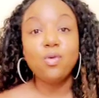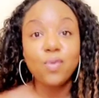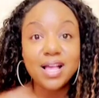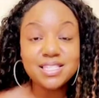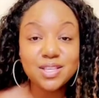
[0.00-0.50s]
I
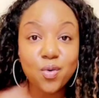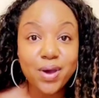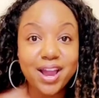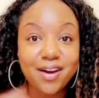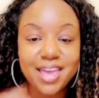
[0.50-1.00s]
read
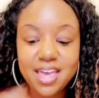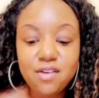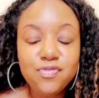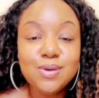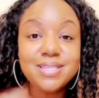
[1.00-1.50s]
somewhere,
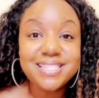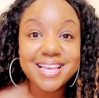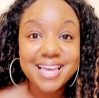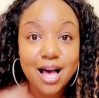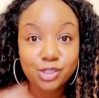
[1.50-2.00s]
if you
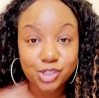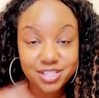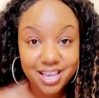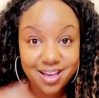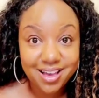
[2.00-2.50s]
stick out
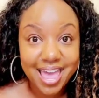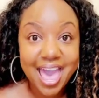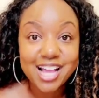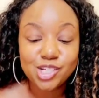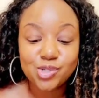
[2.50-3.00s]
your tongue
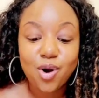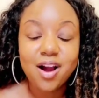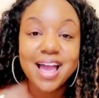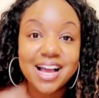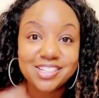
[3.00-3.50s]
as you
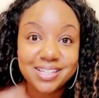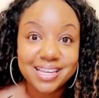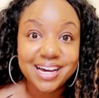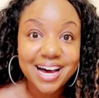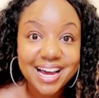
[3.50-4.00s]
are
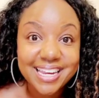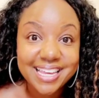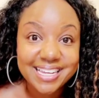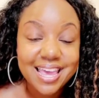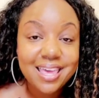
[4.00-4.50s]
actually
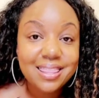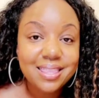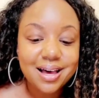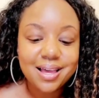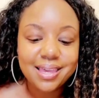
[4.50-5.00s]
cutting
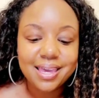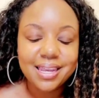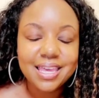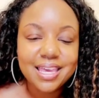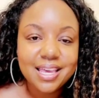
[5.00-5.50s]
the
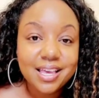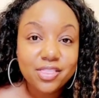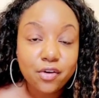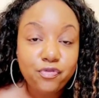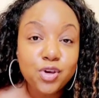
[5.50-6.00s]
onion,
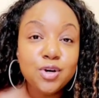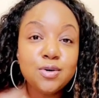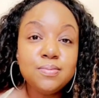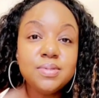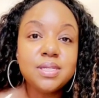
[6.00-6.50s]
the
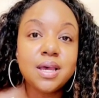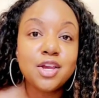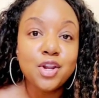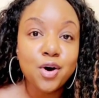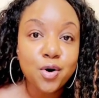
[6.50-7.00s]

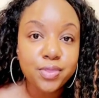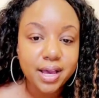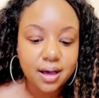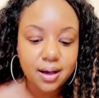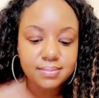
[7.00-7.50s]
fumes, you know,
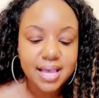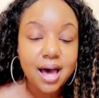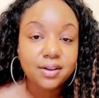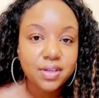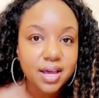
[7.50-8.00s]
that comes
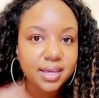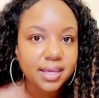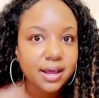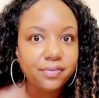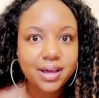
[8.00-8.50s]
out of the
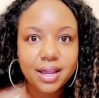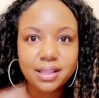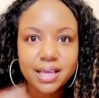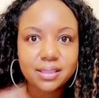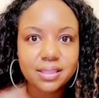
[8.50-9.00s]
onion, I
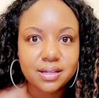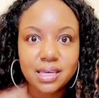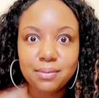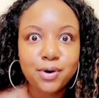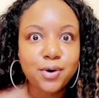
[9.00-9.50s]
forgot like the
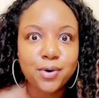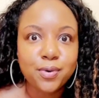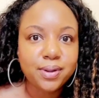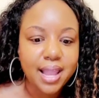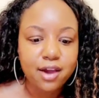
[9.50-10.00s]

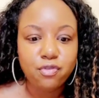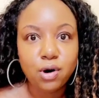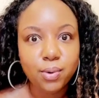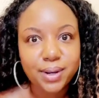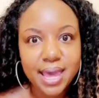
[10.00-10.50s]
chemical, like
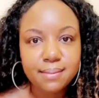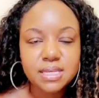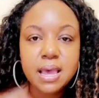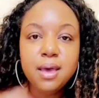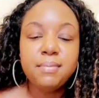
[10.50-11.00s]
formal
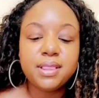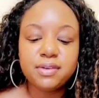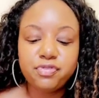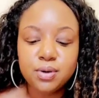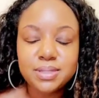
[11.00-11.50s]
names, but
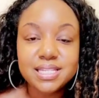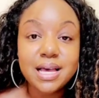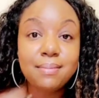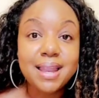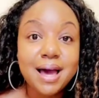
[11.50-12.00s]
the fumes
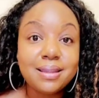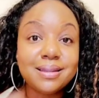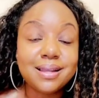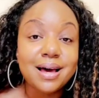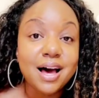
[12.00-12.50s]
that's coming out
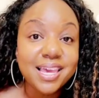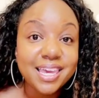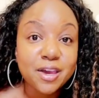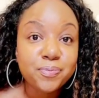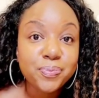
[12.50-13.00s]
of the
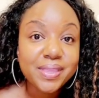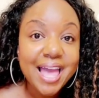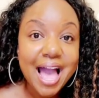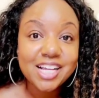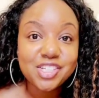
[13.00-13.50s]
onion,
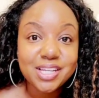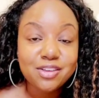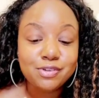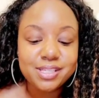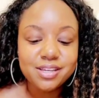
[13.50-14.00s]

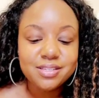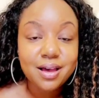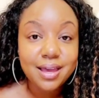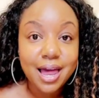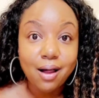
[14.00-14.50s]
actually you stick your
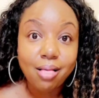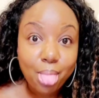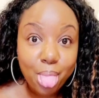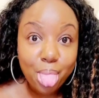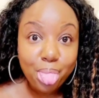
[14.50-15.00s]
tongue out